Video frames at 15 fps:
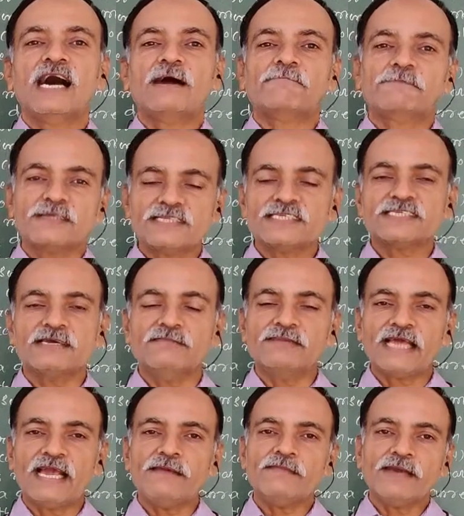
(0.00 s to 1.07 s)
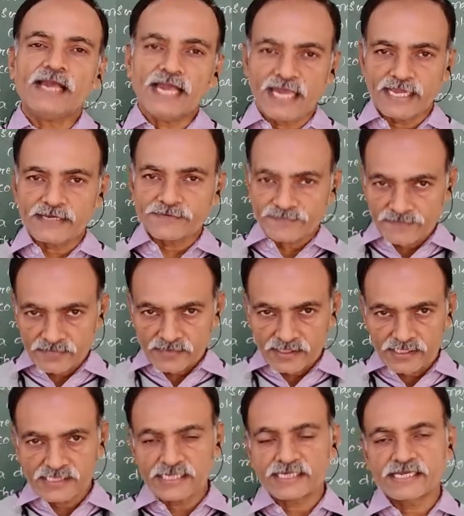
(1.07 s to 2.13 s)
some time and the
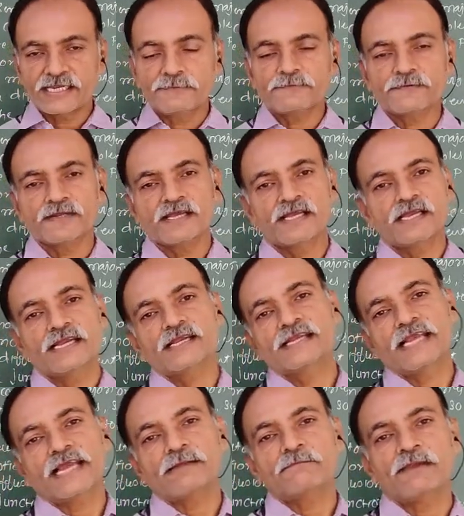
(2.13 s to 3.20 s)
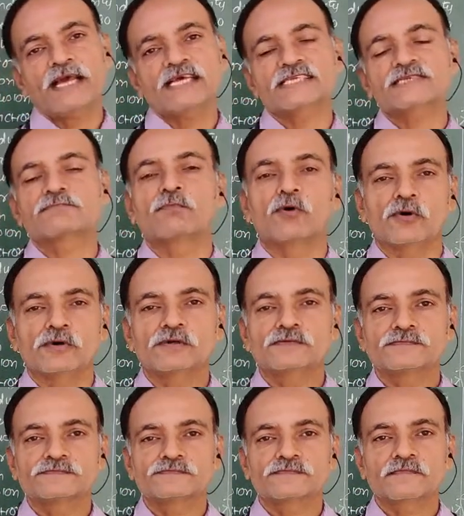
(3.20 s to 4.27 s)
depth takes place more.
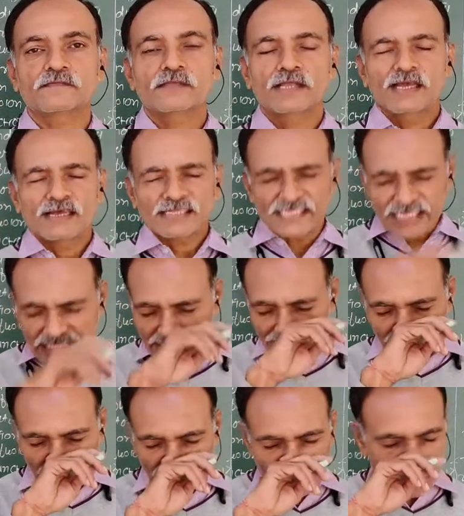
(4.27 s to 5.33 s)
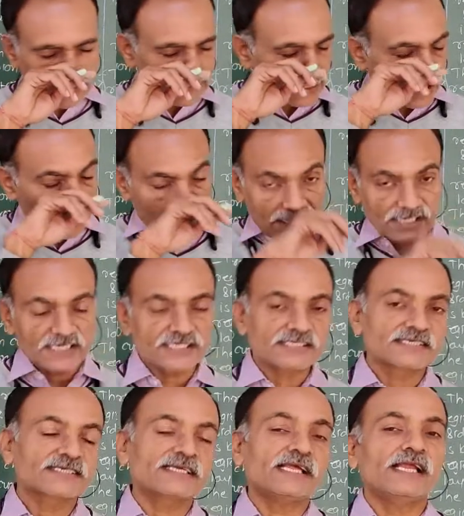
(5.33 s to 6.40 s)
This process occurs
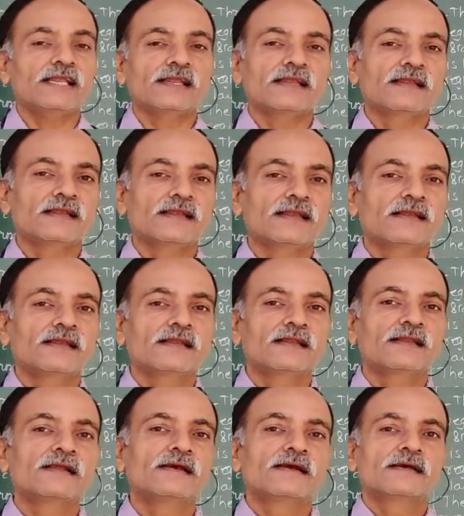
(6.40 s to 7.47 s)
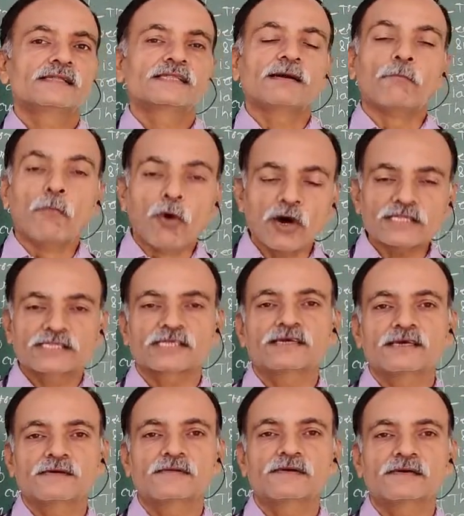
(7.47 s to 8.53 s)
till the both
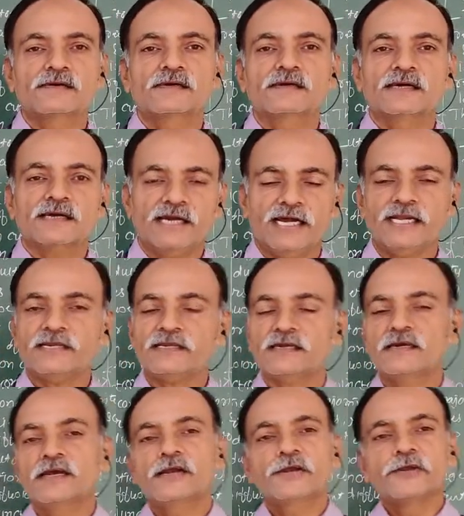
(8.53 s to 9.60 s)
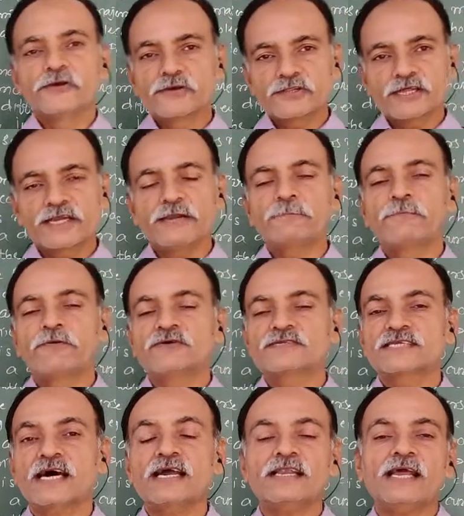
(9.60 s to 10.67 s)
current due to the
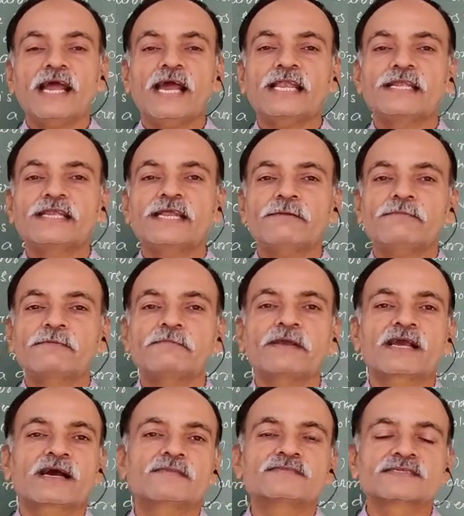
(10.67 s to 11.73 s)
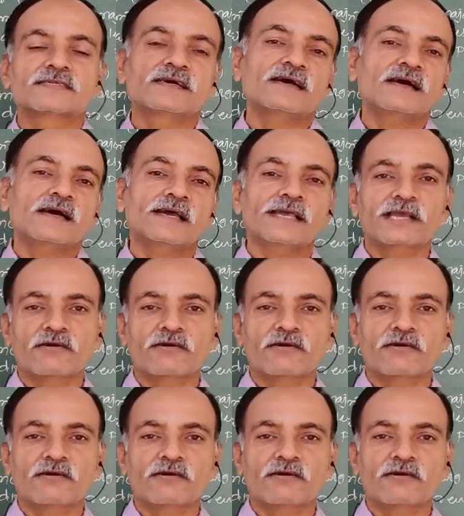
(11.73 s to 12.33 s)
diffusion and depth becomes the equal.